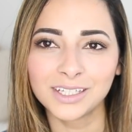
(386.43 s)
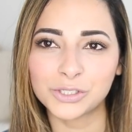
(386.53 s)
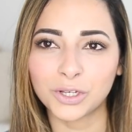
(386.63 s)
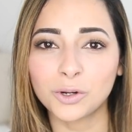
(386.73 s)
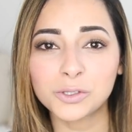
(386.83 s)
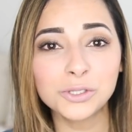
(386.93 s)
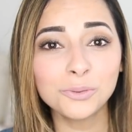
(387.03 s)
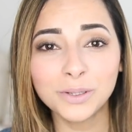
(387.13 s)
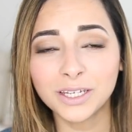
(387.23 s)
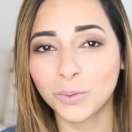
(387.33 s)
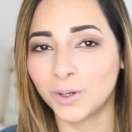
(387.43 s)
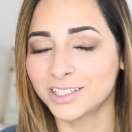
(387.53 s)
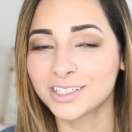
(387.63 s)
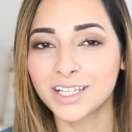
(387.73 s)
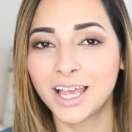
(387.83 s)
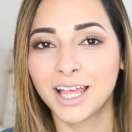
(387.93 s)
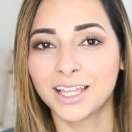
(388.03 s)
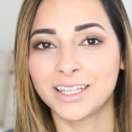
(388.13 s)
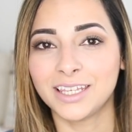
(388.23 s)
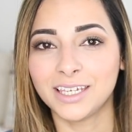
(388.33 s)
So I got two pink ones.
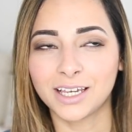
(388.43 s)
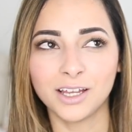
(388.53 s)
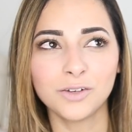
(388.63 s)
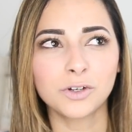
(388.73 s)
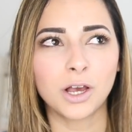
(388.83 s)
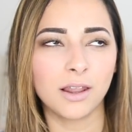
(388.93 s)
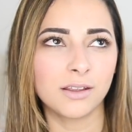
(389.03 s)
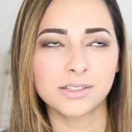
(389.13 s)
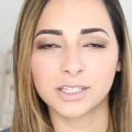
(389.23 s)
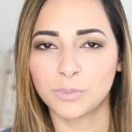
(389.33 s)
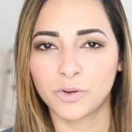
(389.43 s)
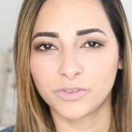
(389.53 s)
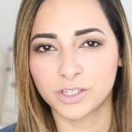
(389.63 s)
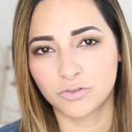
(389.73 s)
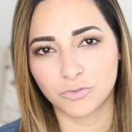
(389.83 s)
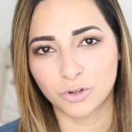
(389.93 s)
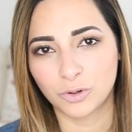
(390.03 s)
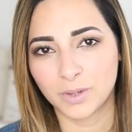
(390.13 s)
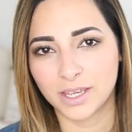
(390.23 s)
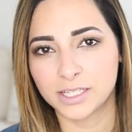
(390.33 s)
The kind of color scheme of this
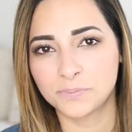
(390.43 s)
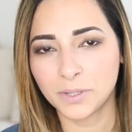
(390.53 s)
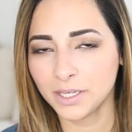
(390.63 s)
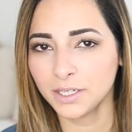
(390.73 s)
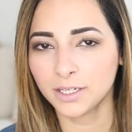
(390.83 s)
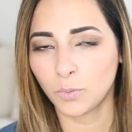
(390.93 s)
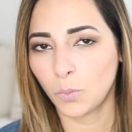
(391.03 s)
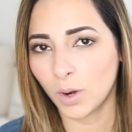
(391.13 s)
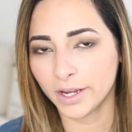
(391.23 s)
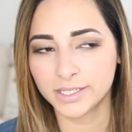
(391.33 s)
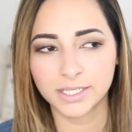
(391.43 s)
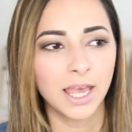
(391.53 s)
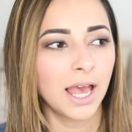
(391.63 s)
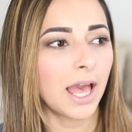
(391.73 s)
room is pink, white,